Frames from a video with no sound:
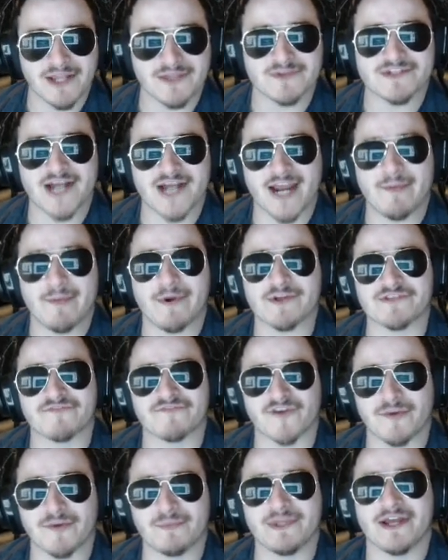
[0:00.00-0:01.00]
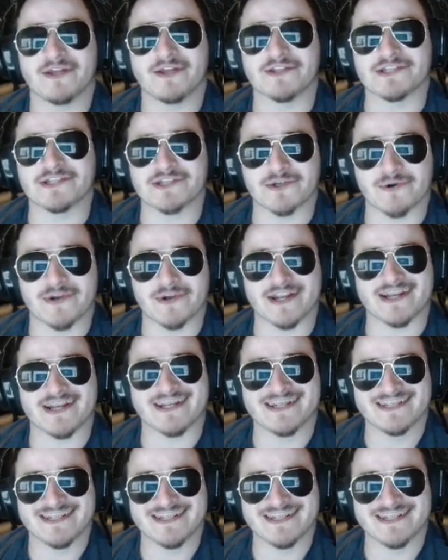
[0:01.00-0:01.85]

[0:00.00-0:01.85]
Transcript: those eyeballs firmly on the screen,